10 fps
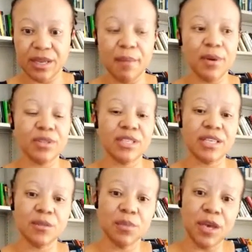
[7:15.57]
about
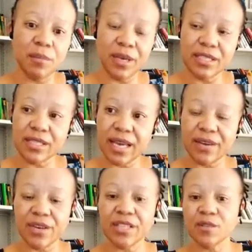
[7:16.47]
debt payment
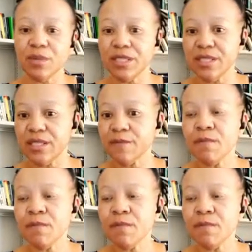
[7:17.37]
arrangements.